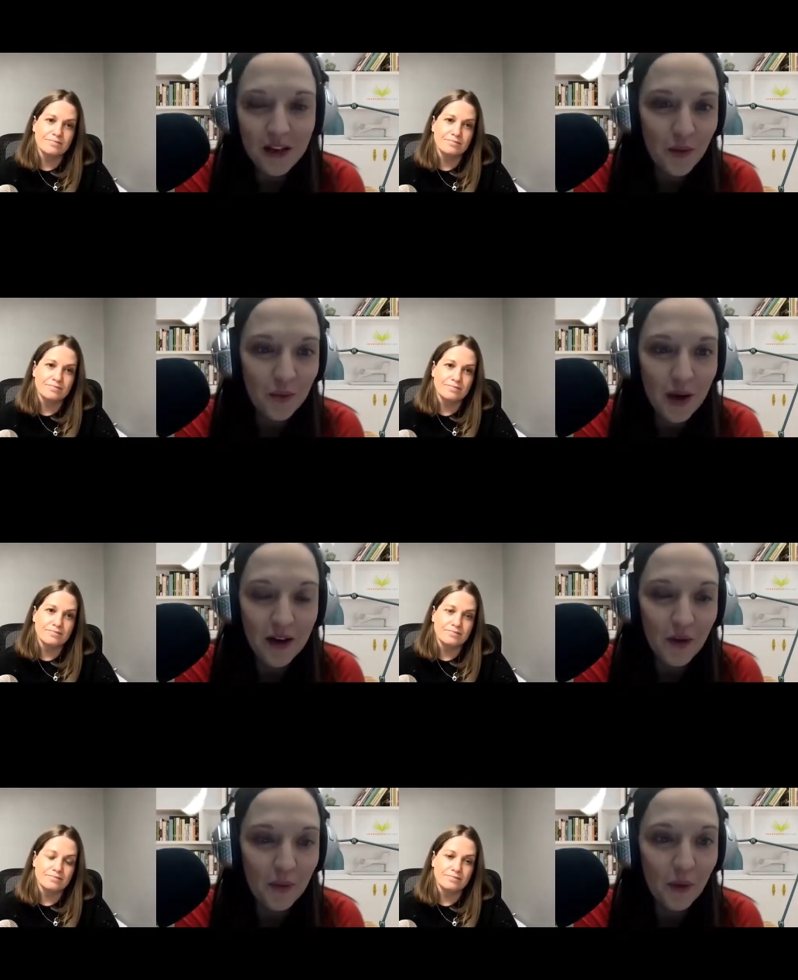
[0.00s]
Speaker 1: other
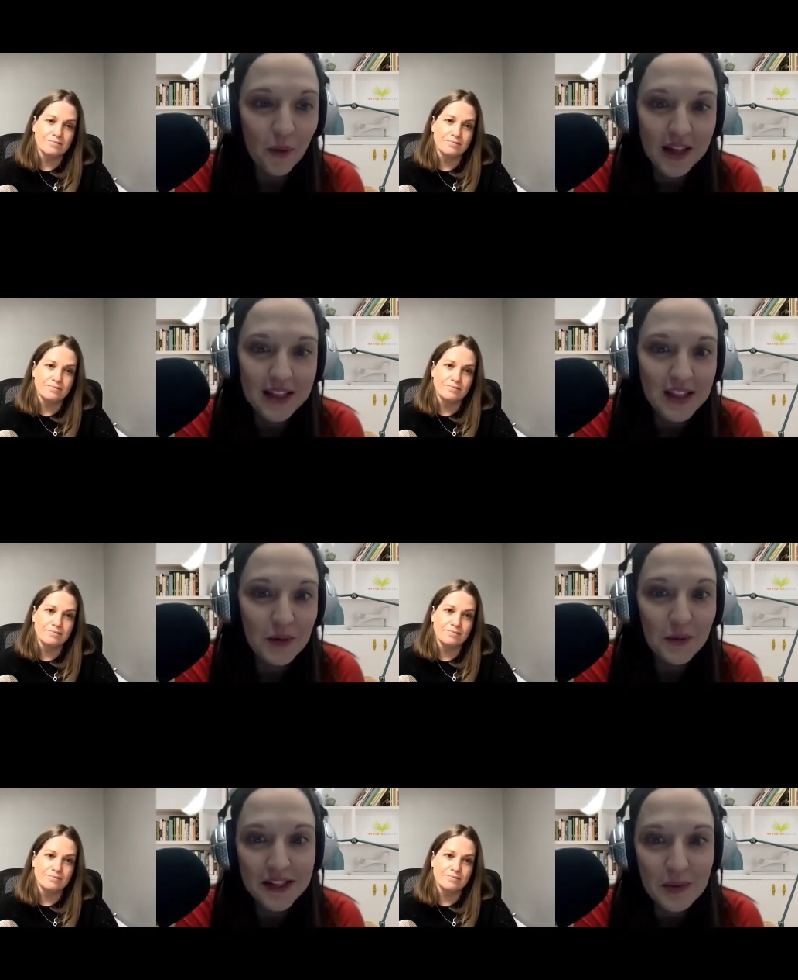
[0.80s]
other points.
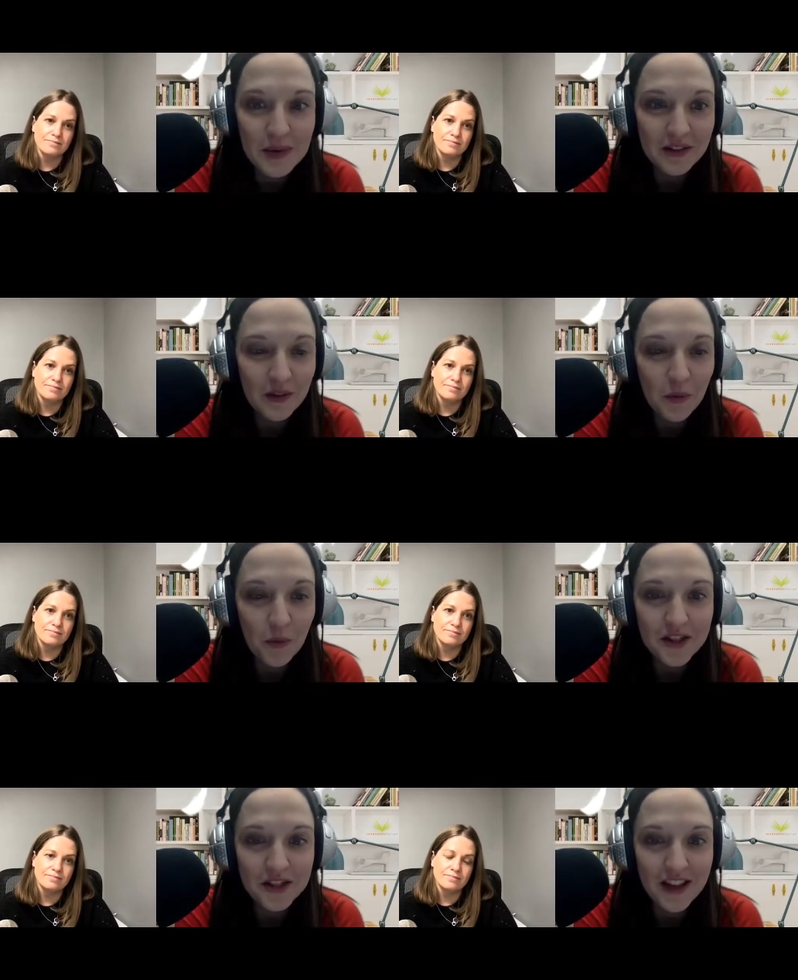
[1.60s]
Do you want to speak a little
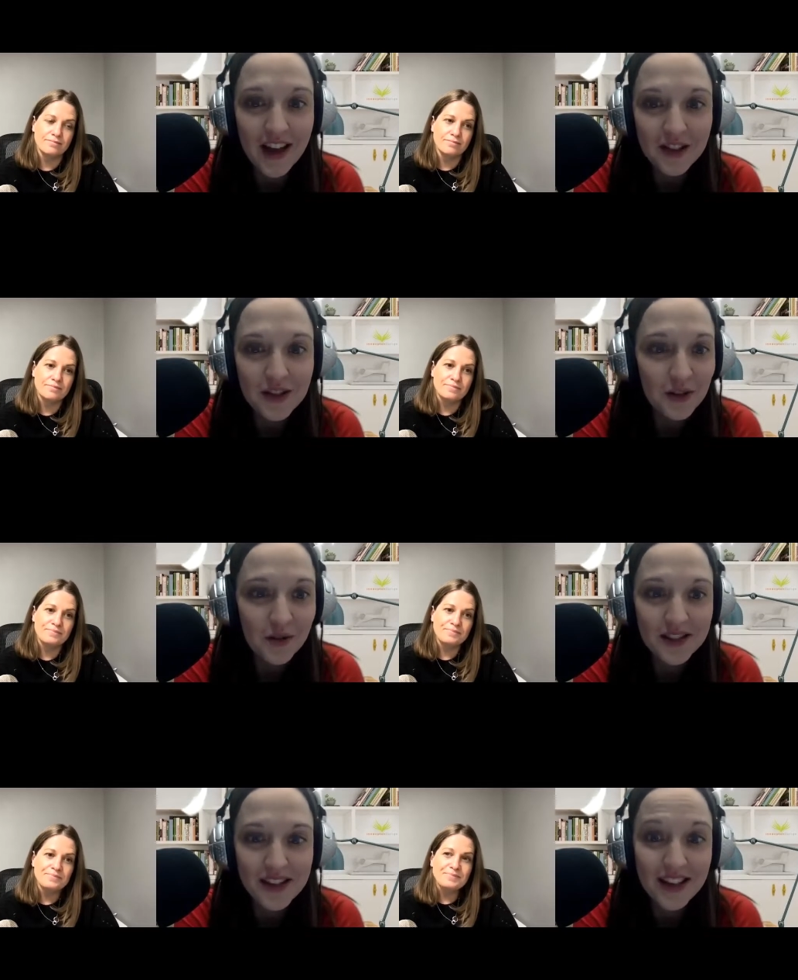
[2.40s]
more to that
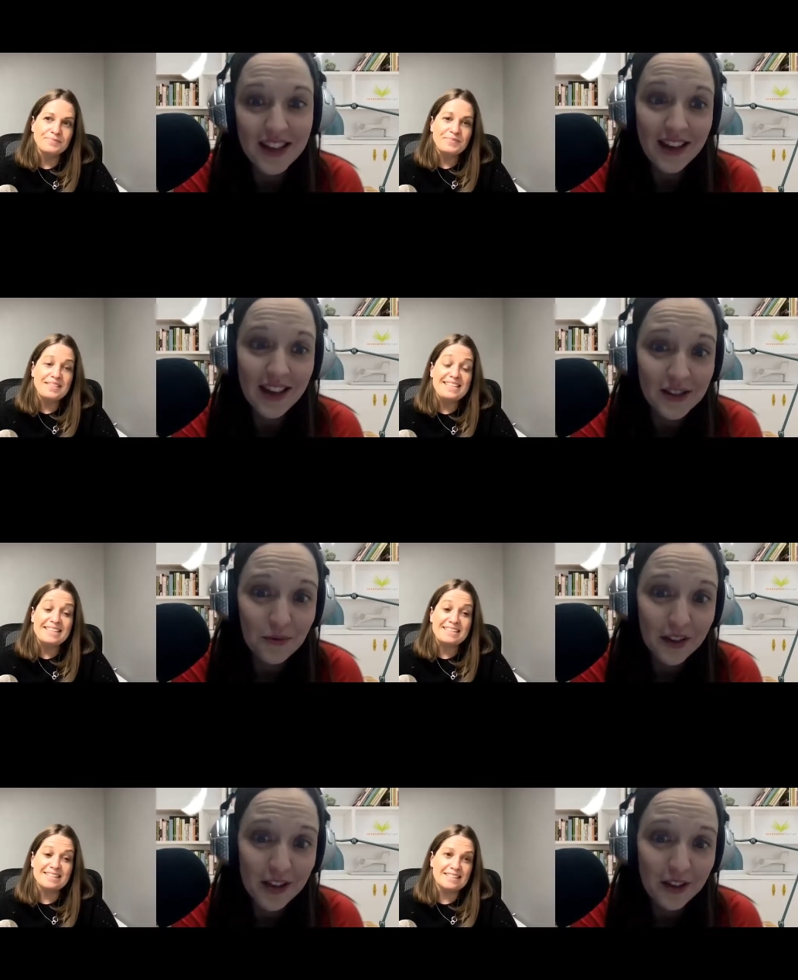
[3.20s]
too? Because I think that's
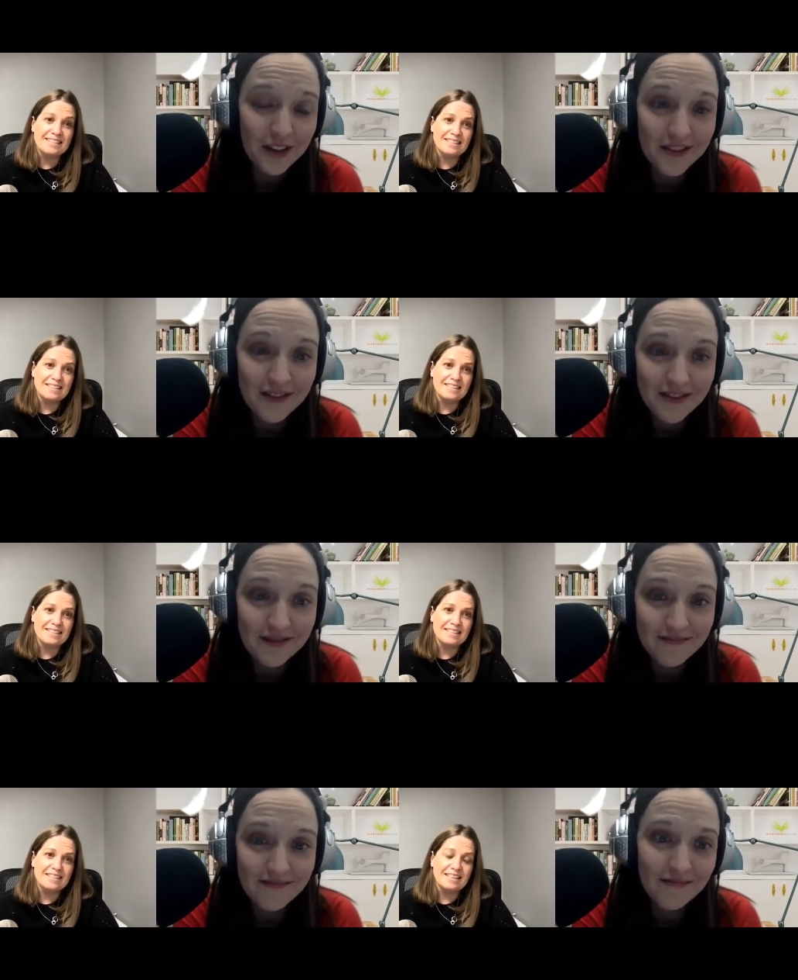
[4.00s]
a really good.
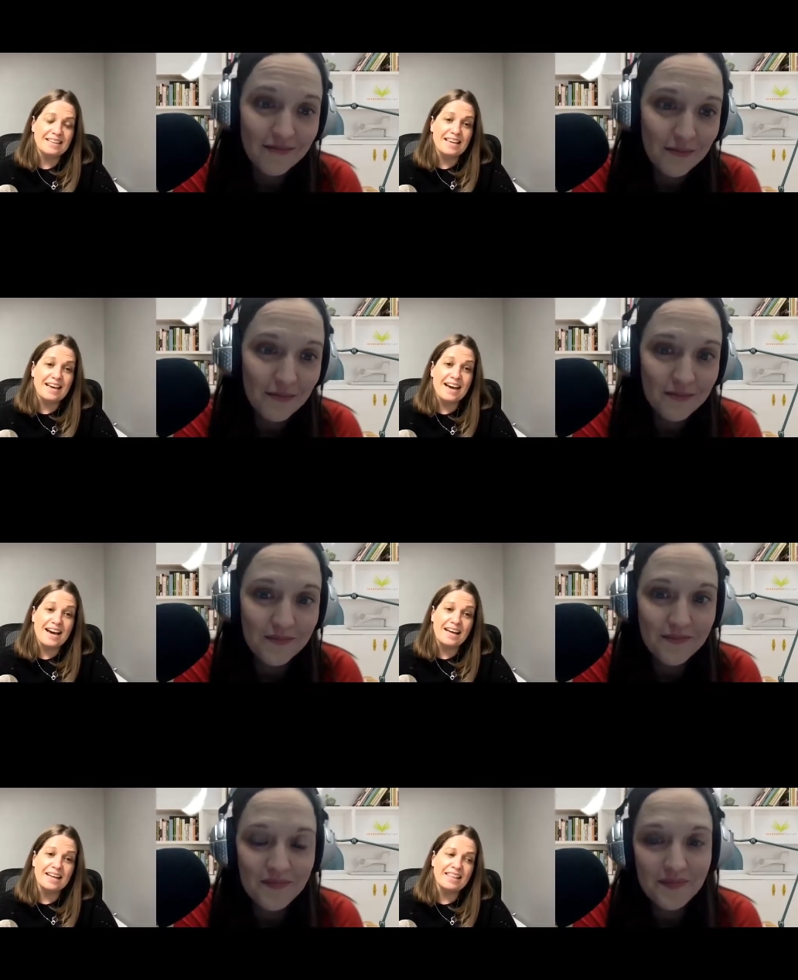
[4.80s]

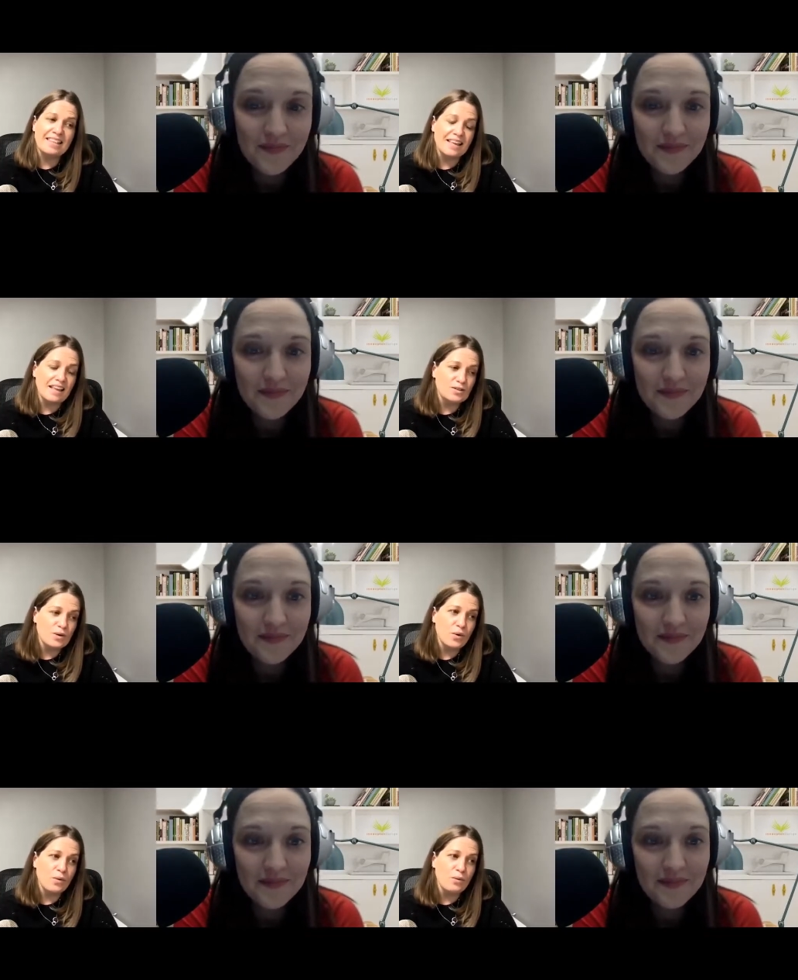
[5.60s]
Speaker 2: Yeah. And I think
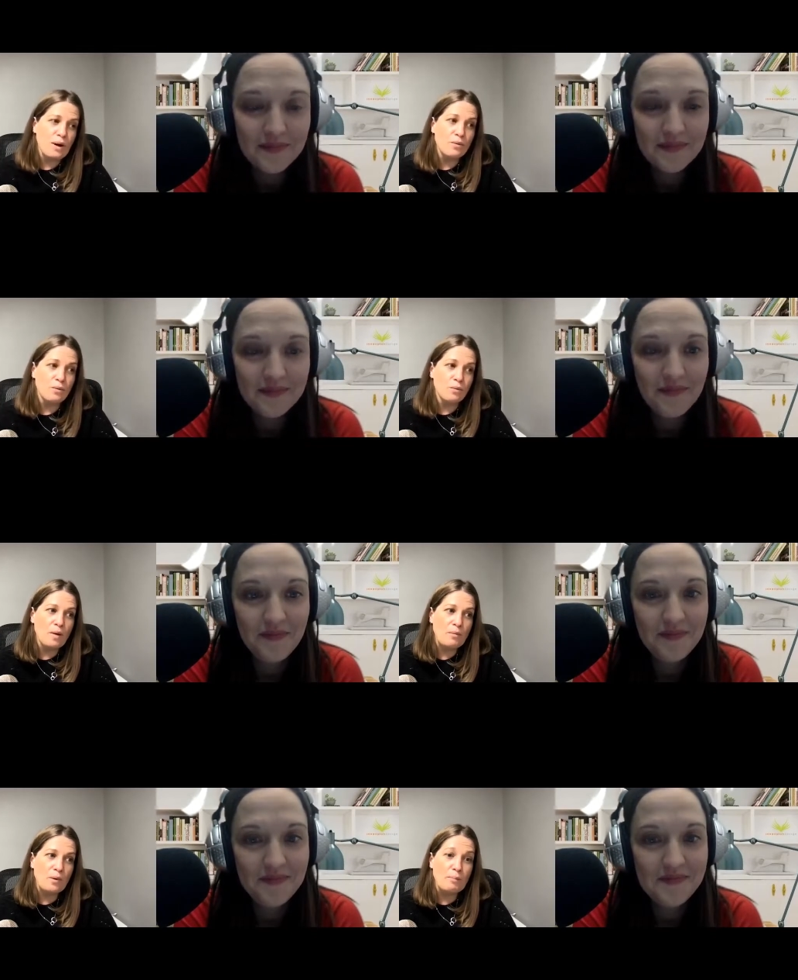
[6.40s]
so when
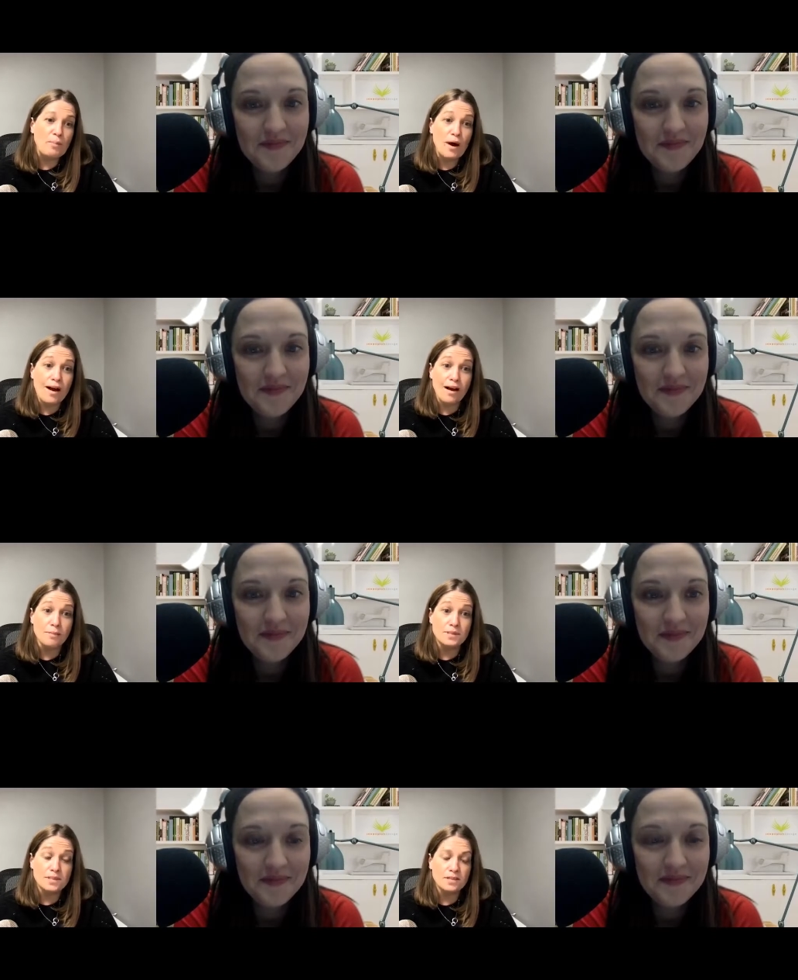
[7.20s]
when we
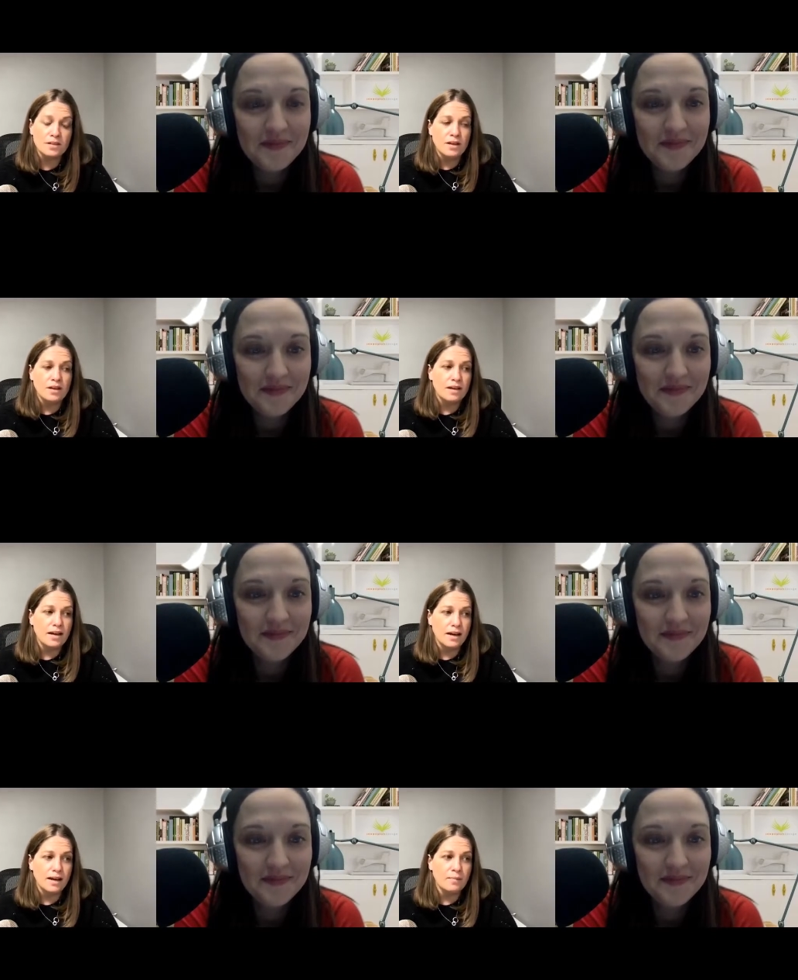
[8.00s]
prompt,
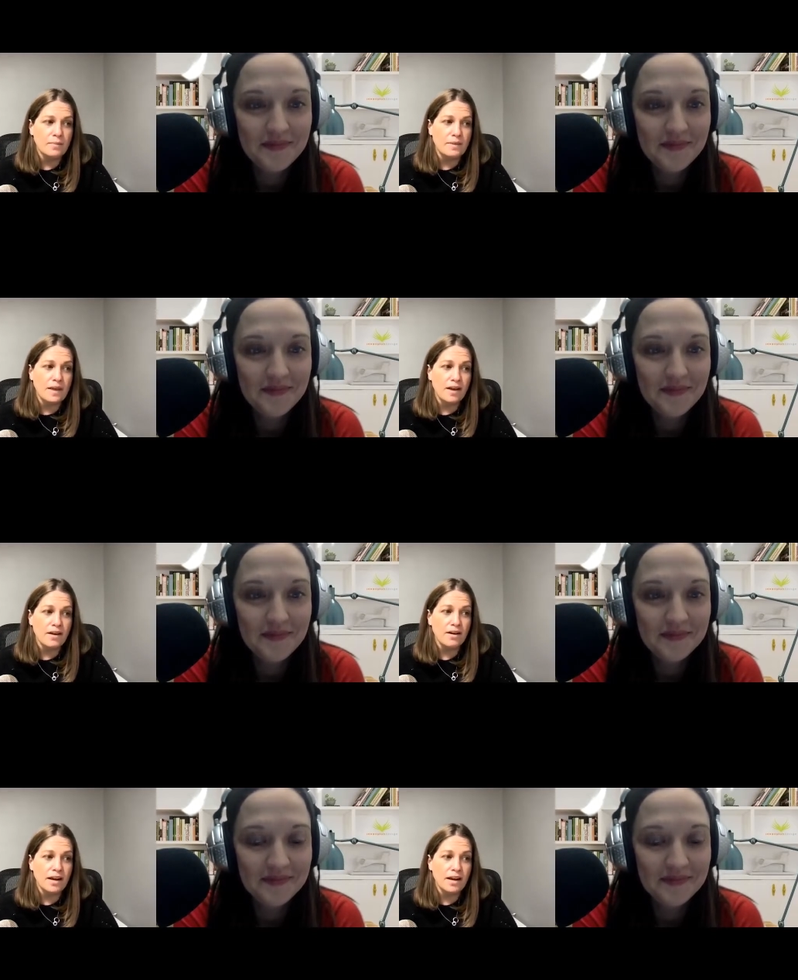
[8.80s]
um, there